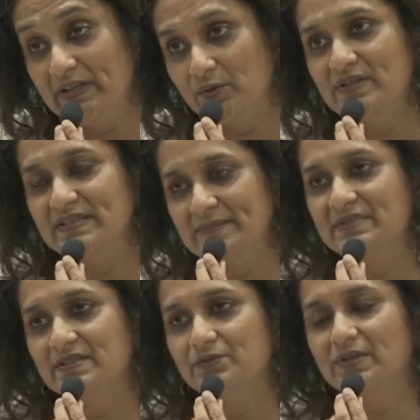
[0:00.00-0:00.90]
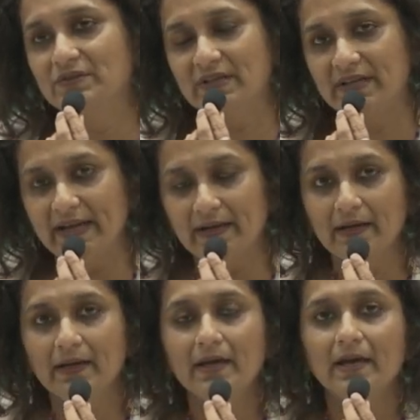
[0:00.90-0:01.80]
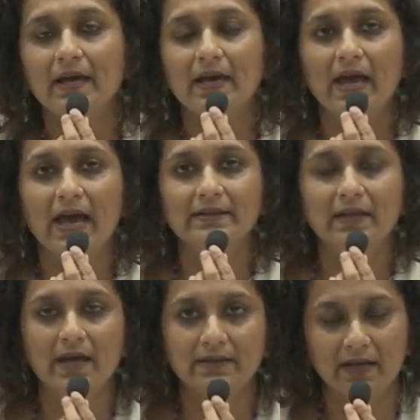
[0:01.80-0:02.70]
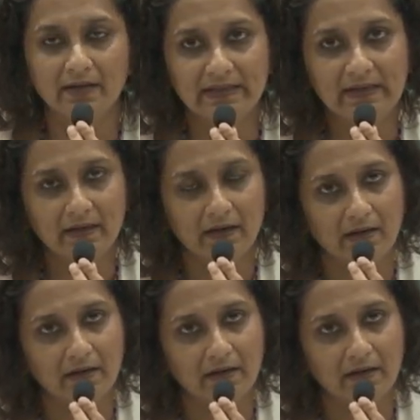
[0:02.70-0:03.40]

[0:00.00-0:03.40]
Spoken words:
only know his name since 2009, and until